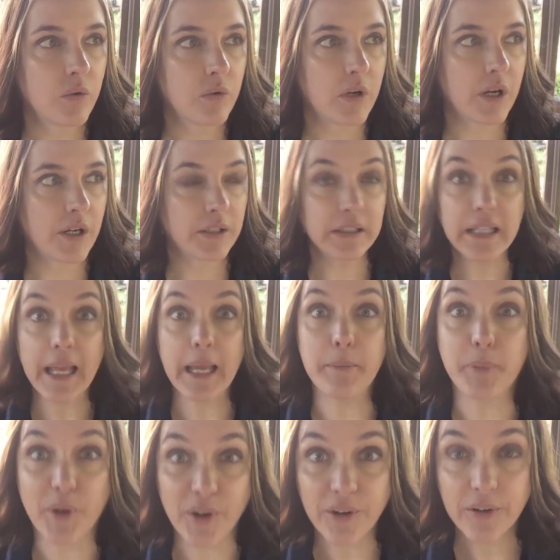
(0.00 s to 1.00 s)
uh,
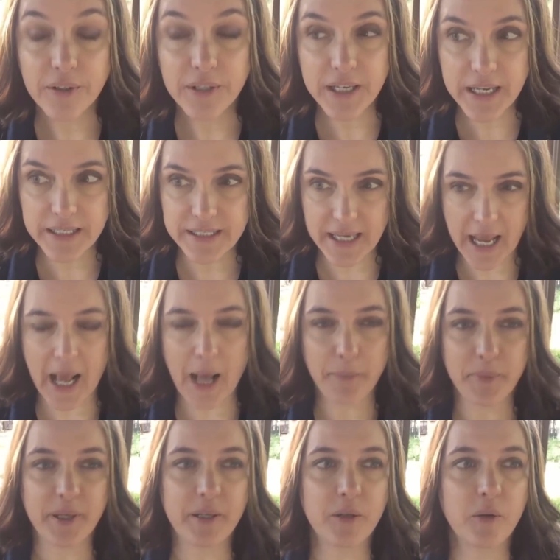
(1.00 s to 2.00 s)
labor need to
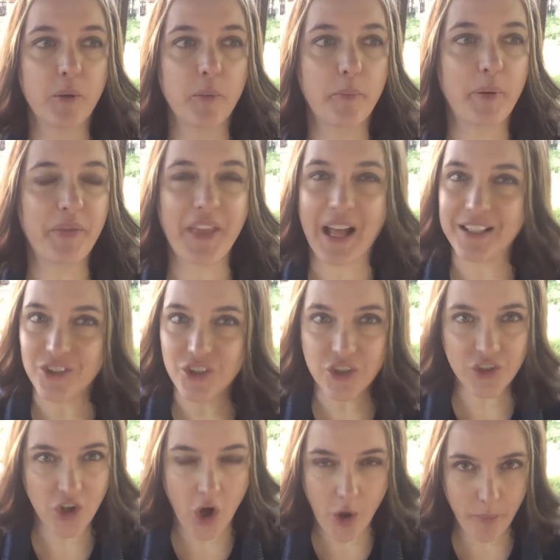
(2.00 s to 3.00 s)
happen, but that's
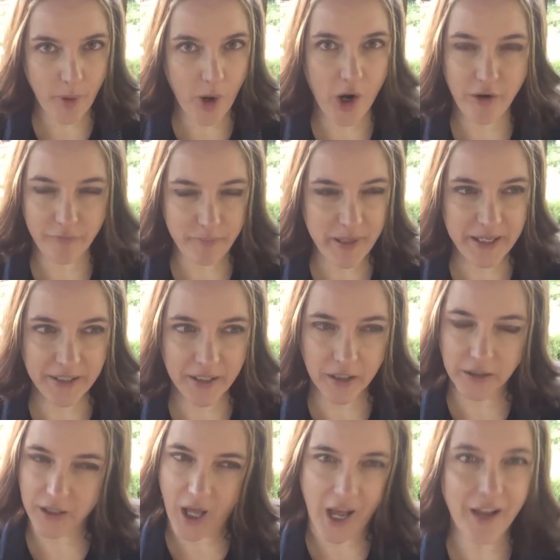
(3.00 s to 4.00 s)
just all part of being
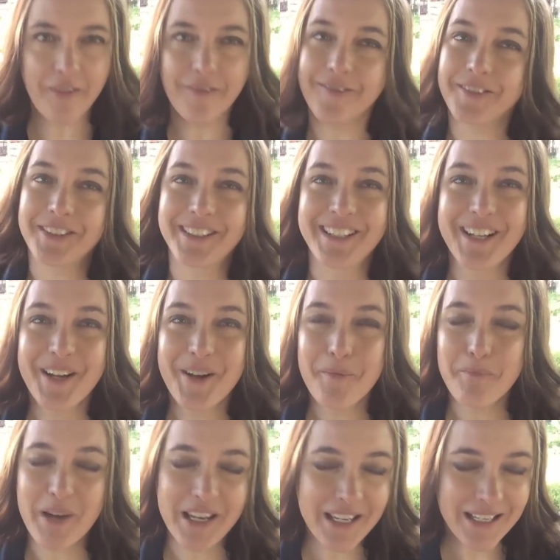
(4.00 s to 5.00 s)
alive.
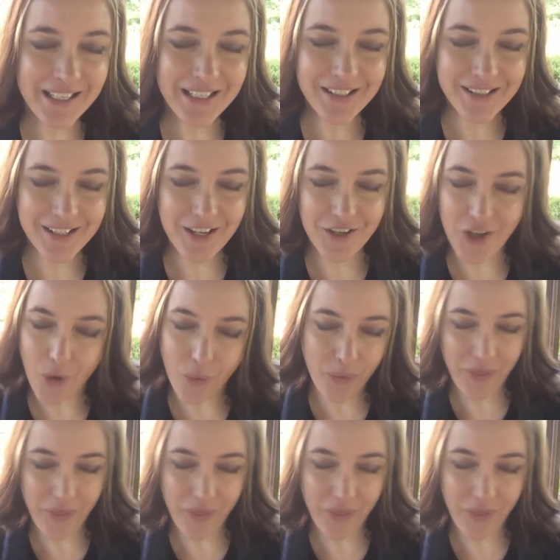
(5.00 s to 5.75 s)
Money is no